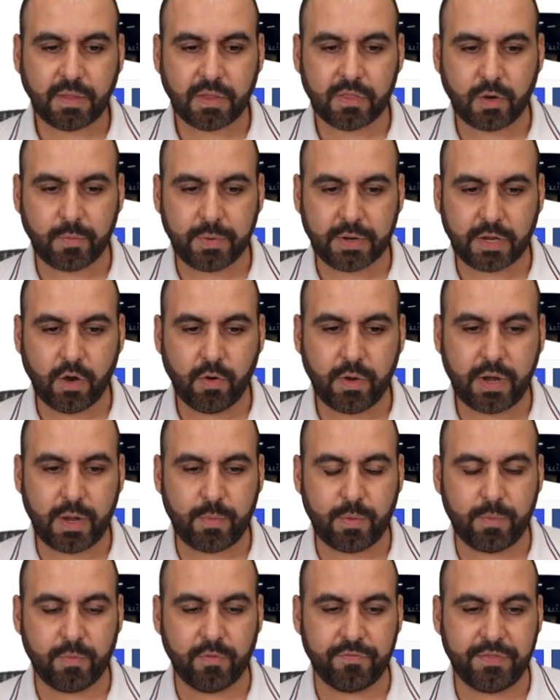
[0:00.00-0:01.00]
There we go, it
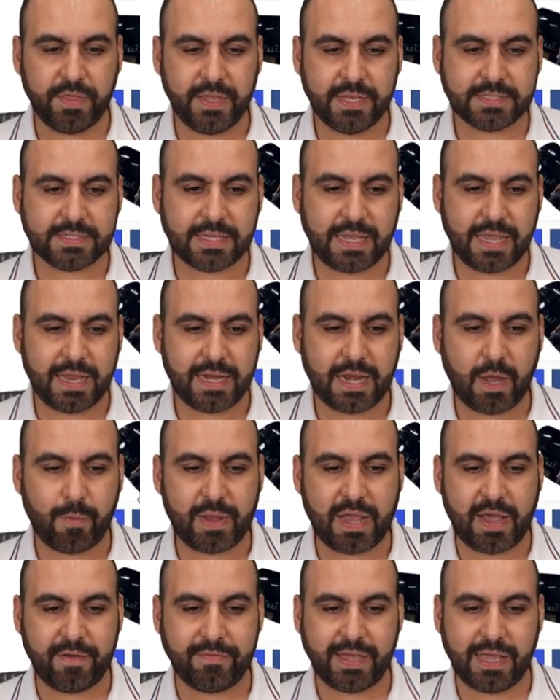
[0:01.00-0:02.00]
removed this and now
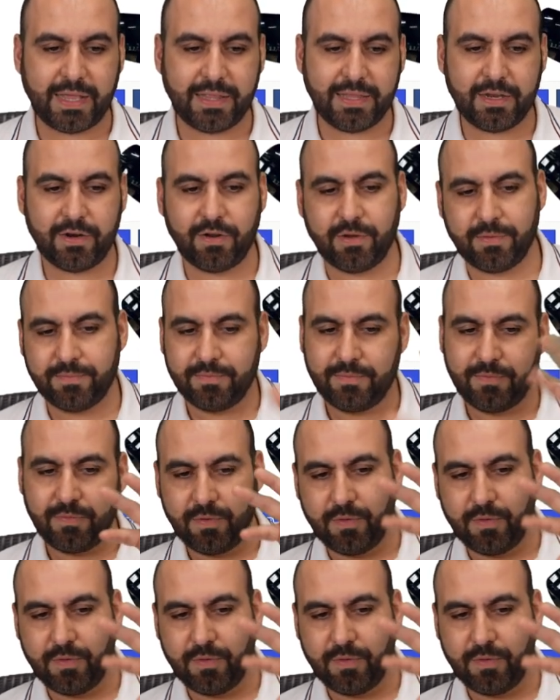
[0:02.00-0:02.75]
we have that little